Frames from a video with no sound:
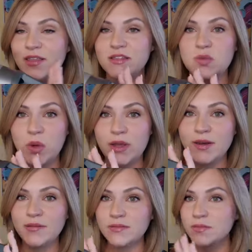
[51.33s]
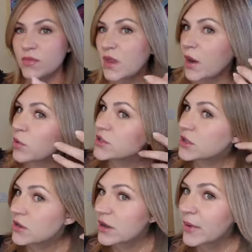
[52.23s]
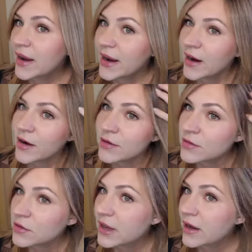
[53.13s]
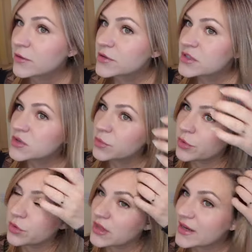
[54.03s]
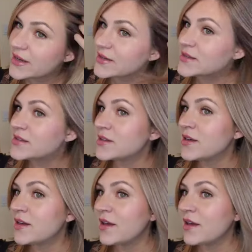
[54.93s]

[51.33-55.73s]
This one, I want you to look at my hair. Look how smooth it is.